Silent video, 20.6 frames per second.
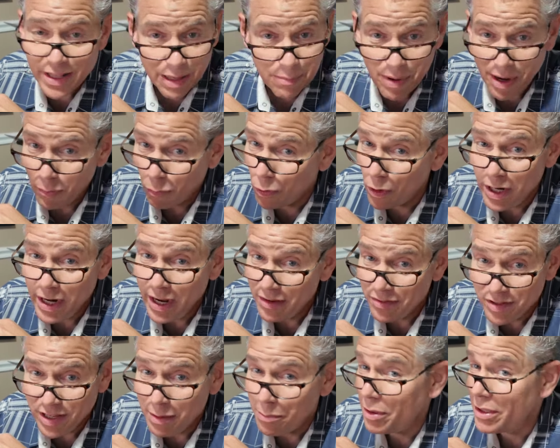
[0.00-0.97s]
They might want
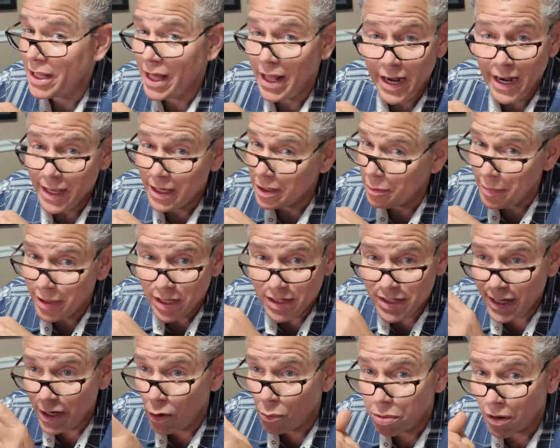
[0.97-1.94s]
AC, but that ain't going to be a
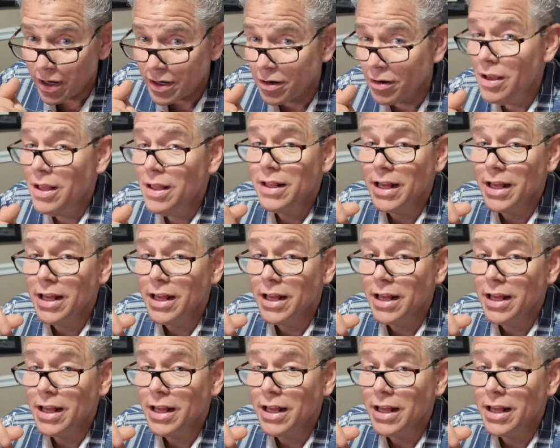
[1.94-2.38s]
deal breaker.